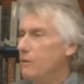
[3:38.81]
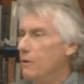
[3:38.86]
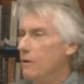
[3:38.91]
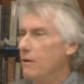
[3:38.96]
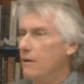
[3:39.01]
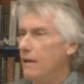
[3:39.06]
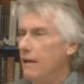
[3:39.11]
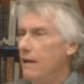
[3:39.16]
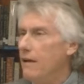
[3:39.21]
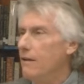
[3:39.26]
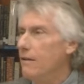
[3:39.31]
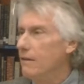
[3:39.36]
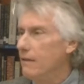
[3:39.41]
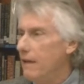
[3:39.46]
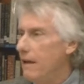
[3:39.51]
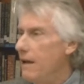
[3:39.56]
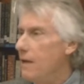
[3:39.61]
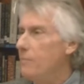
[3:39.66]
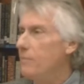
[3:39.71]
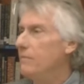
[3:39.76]
or
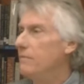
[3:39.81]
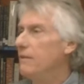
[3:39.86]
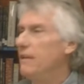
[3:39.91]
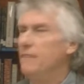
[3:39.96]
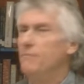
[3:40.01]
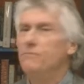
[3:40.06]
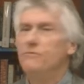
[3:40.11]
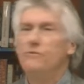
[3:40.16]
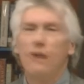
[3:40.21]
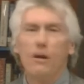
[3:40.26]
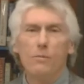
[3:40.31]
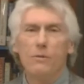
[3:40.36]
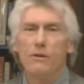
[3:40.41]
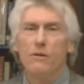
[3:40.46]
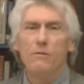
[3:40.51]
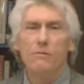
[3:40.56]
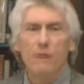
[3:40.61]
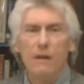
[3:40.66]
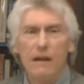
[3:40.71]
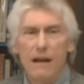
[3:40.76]

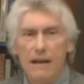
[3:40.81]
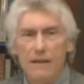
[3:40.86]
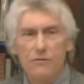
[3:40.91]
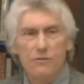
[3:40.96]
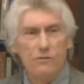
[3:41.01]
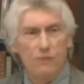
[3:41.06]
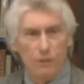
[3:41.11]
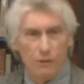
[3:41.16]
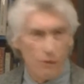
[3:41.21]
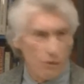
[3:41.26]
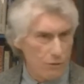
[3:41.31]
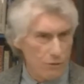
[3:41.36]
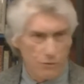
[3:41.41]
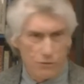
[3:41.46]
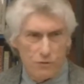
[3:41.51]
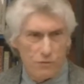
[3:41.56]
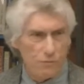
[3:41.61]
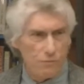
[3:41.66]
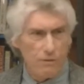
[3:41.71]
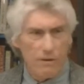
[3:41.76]
LMW as the
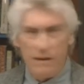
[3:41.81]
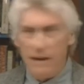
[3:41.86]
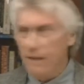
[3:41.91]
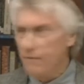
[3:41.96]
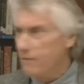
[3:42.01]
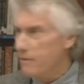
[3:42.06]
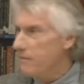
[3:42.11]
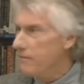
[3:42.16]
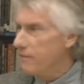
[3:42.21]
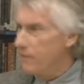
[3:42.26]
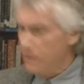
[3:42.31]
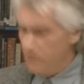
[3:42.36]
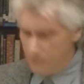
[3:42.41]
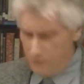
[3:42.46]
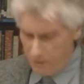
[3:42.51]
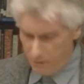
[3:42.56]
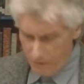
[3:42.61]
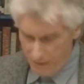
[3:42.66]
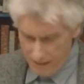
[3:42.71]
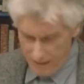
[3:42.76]
locals would have
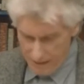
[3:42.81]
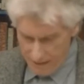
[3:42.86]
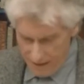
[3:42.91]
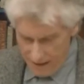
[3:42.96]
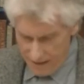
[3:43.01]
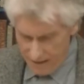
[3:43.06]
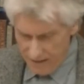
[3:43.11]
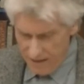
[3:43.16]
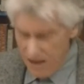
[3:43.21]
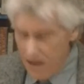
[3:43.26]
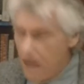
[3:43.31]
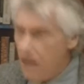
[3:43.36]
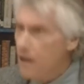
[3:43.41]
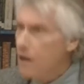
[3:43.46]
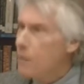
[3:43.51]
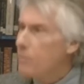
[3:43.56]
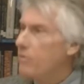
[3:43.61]
referred to it then,